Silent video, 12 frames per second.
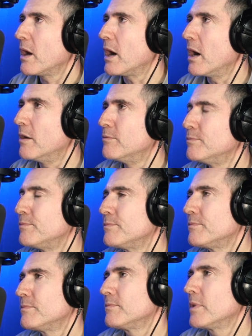
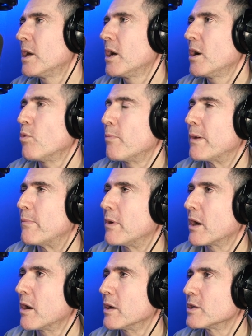what people
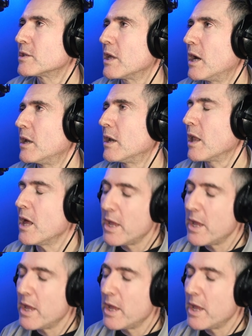are going to understand.